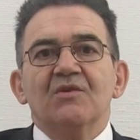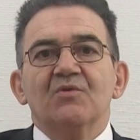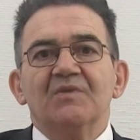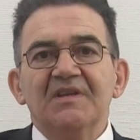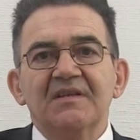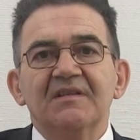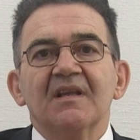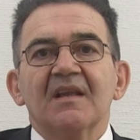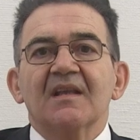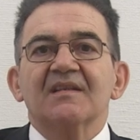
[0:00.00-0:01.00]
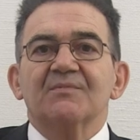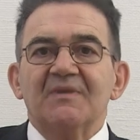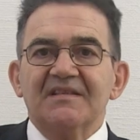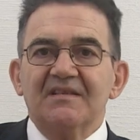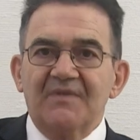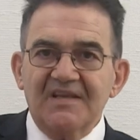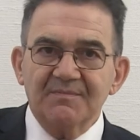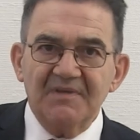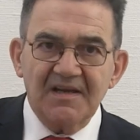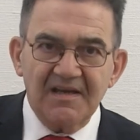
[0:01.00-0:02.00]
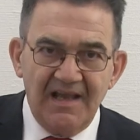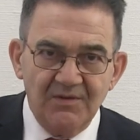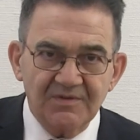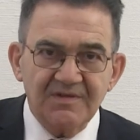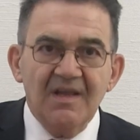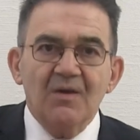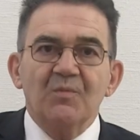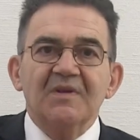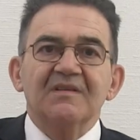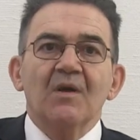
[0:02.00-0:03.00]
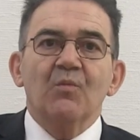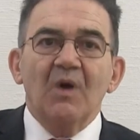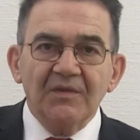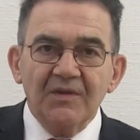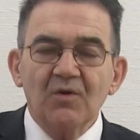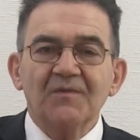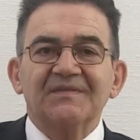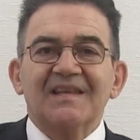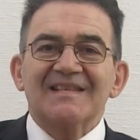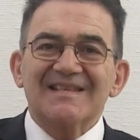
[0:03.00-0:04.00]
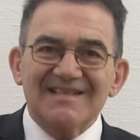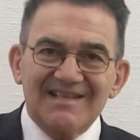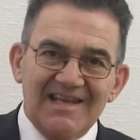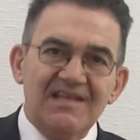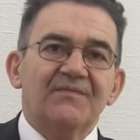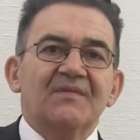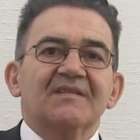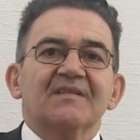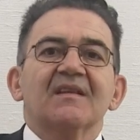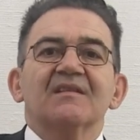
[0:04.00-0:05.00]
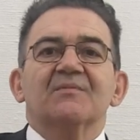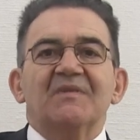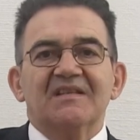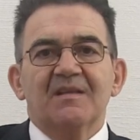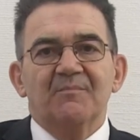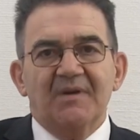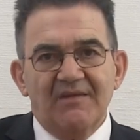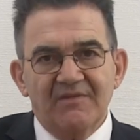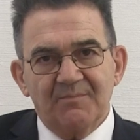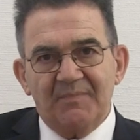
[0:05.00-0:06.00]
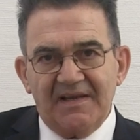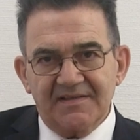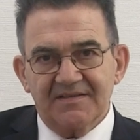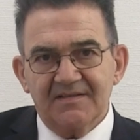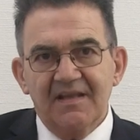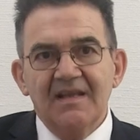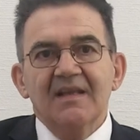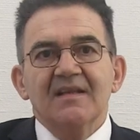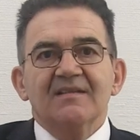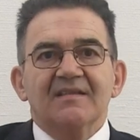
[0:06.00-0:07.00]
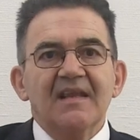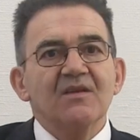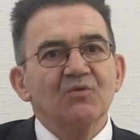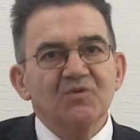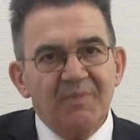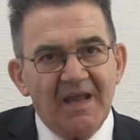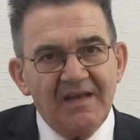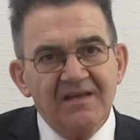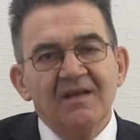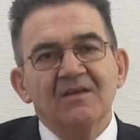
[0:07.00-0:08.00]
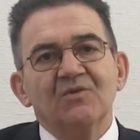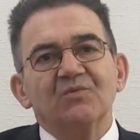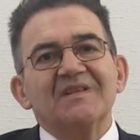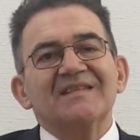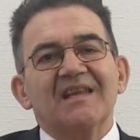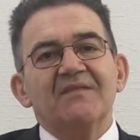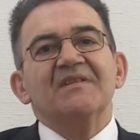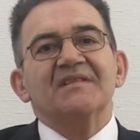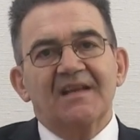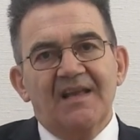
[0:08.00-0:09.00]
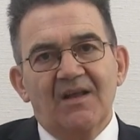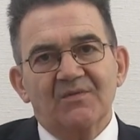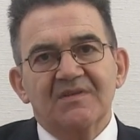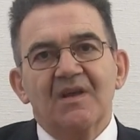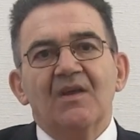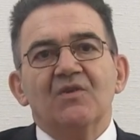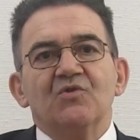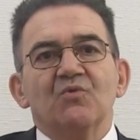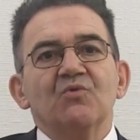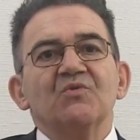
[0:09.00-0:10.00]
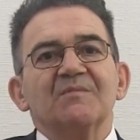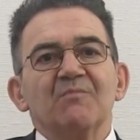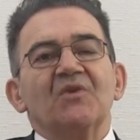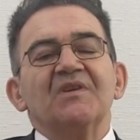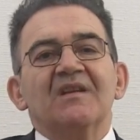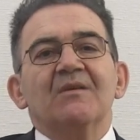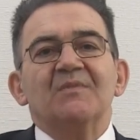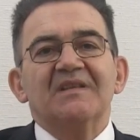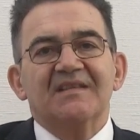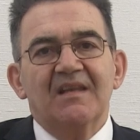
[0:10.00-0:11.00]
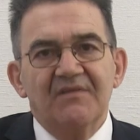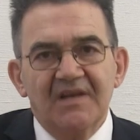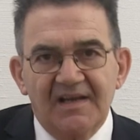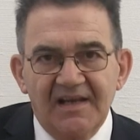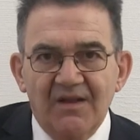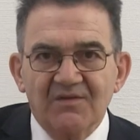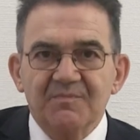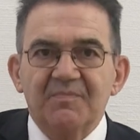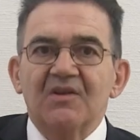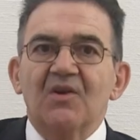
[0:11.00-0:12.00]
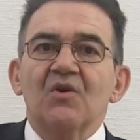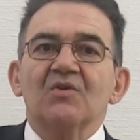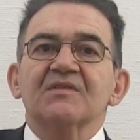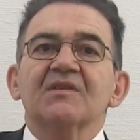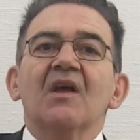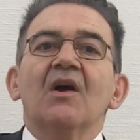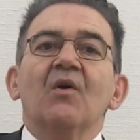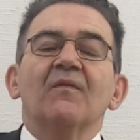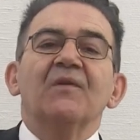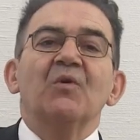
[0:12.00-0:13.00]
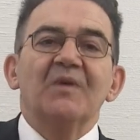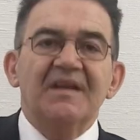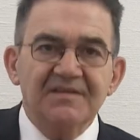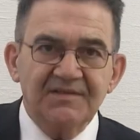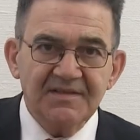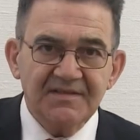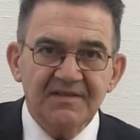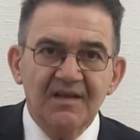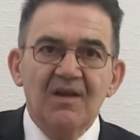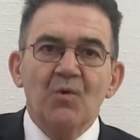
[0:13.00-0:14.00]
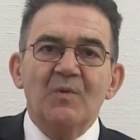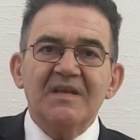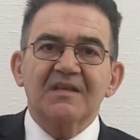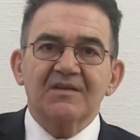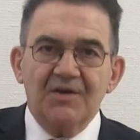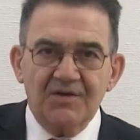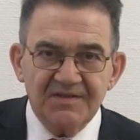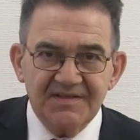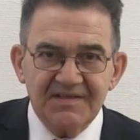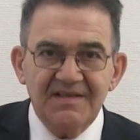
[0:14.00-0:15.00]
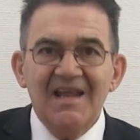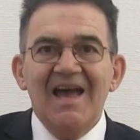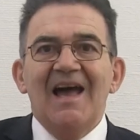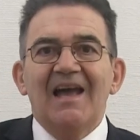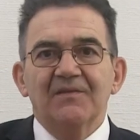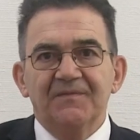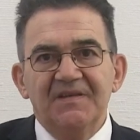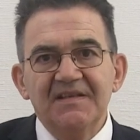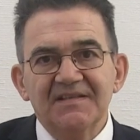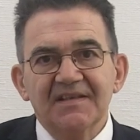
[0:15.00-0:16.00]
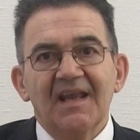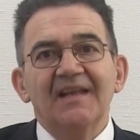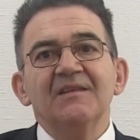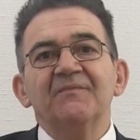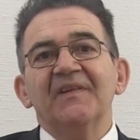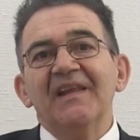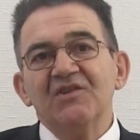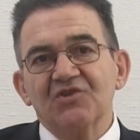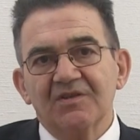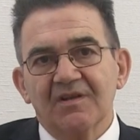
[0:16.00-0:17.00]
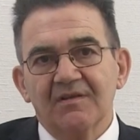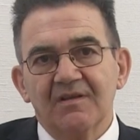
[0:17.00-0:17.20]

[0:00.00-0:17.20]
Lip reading: You need a Swiss investment account with one of the safest Swiss private banks. Say goodbye to the savings accounts. You lose money with saving accounts because of low interest, weak currency, high fees, and inflation.